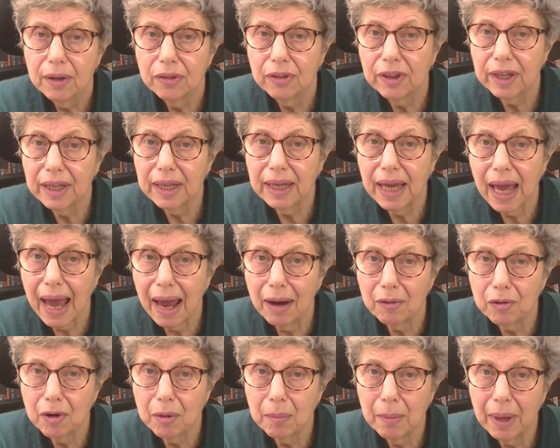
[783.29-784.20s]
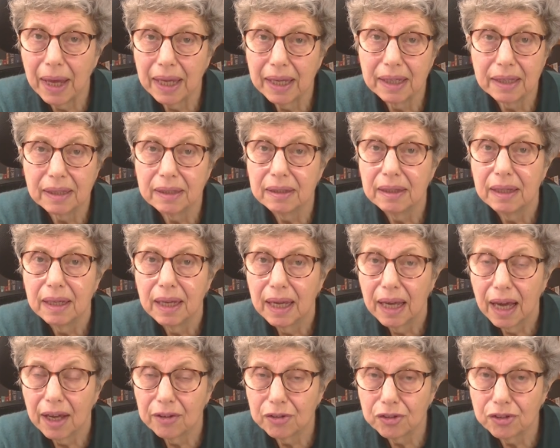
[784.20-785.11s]
the Aramaean
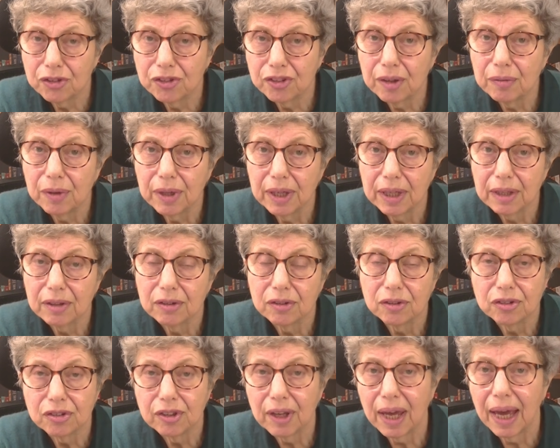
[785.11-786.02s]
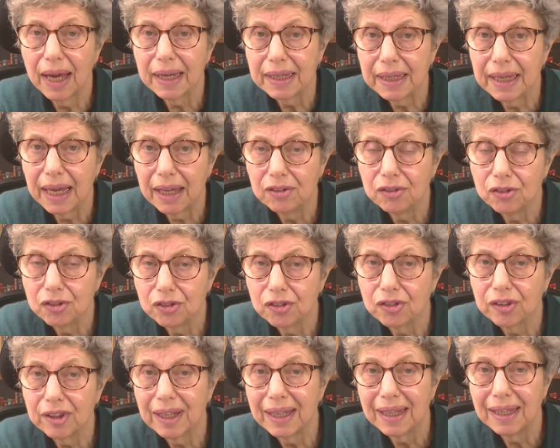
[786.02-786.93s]
Assyrians
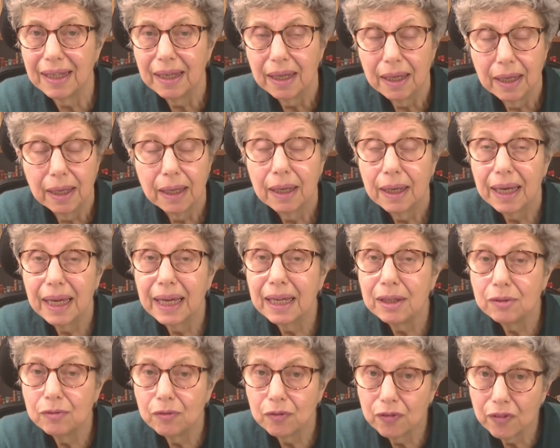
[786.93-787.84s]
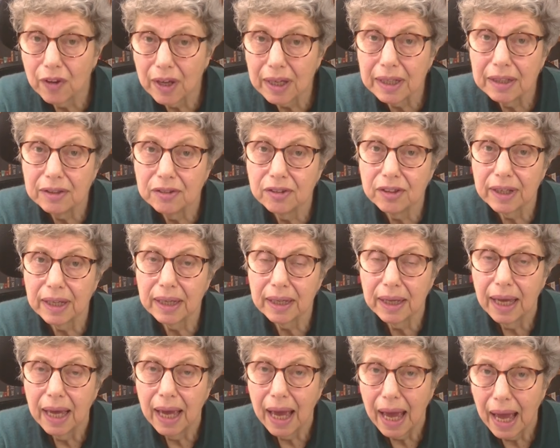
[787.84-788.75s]
against the
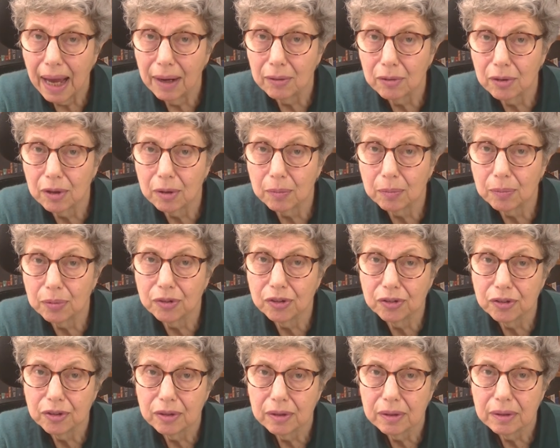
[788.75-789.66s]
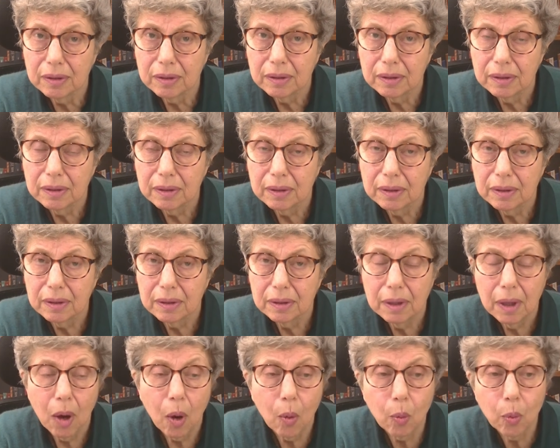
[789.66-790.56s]
invading Arabs
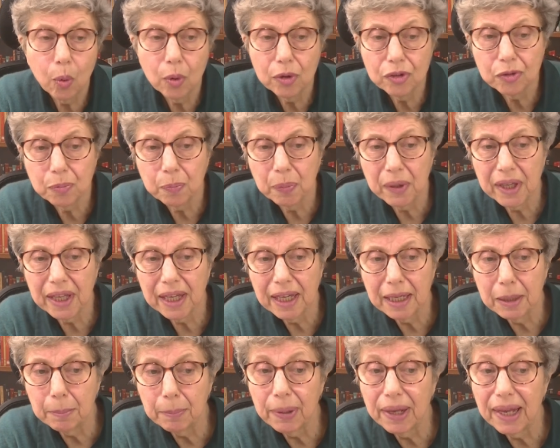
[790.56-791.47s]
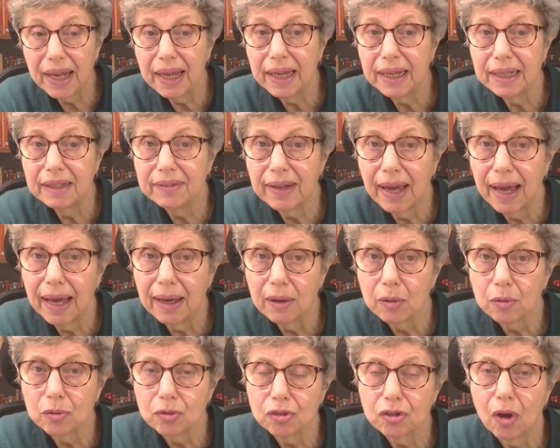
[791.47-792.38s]
was being played
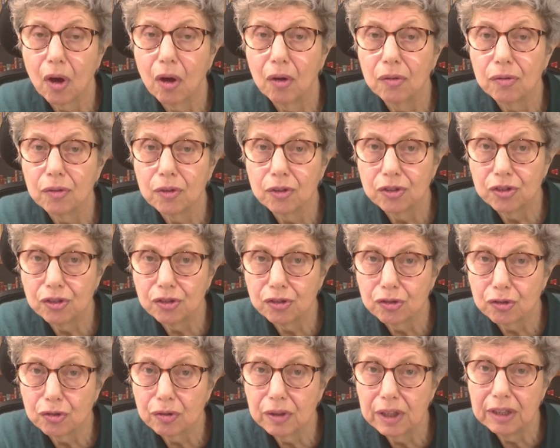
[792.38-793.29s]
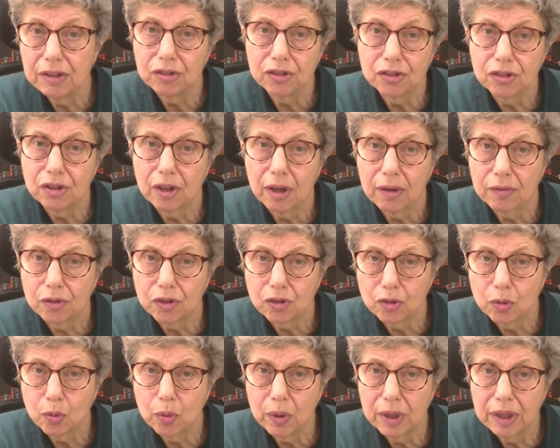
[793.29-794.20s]
out on the streets of
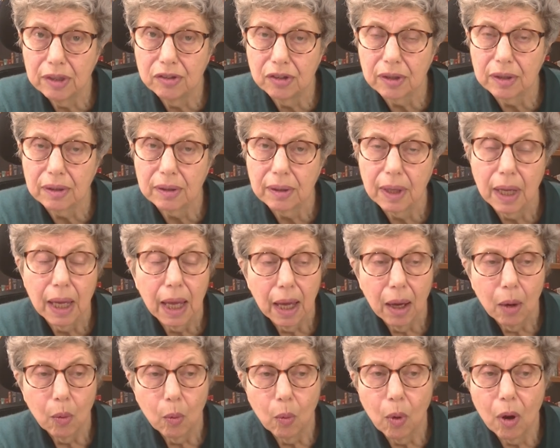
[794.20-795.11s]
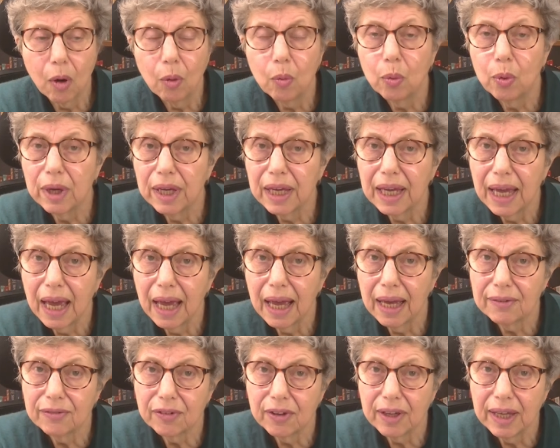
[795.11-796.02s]
Sweden. What we
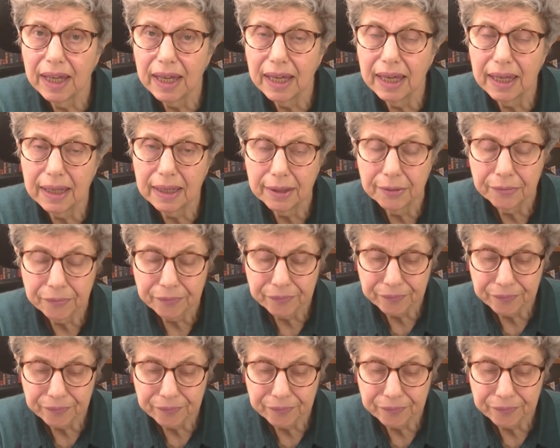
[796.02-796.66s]
have here